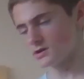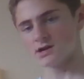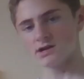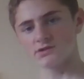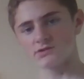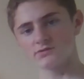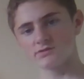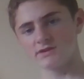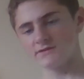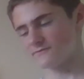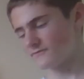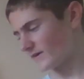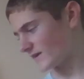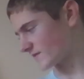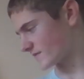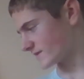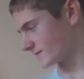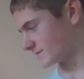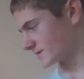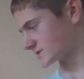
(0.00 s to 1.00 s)
to
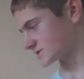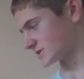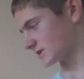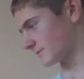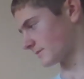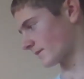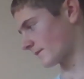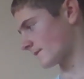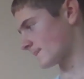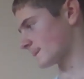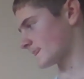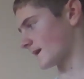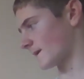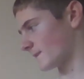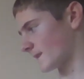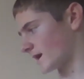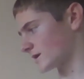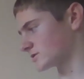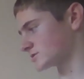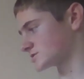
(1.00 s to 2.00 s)
defend the bishop. And
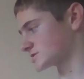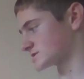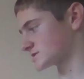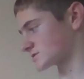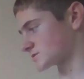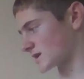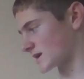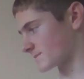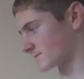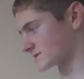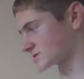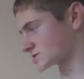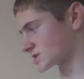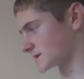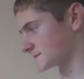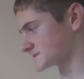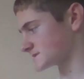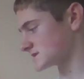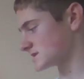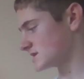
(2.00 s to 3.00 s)
now you just trade
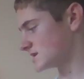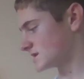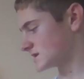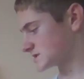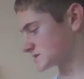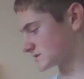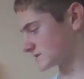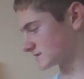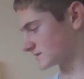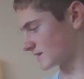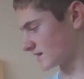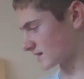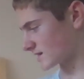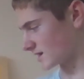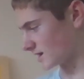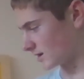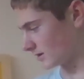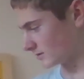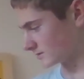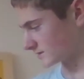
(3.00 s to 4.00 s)
bishops, so you take
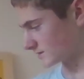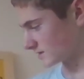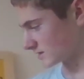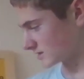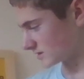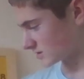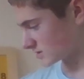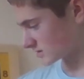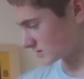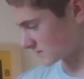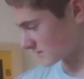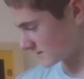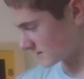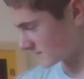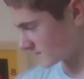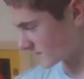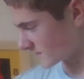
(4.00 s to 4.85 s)
out the